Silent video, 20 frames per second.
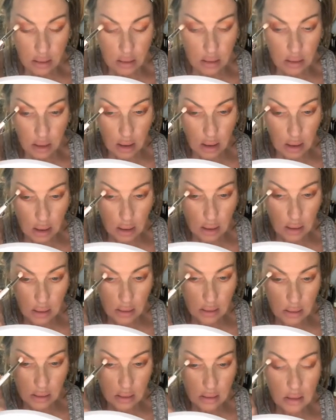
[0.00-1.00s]
Just kind of
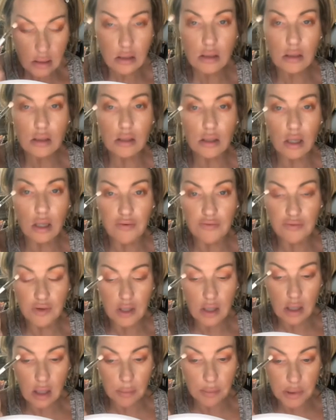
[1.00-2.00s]
soften
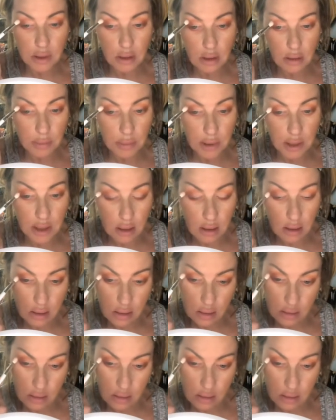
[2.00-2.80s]
it up a little bit.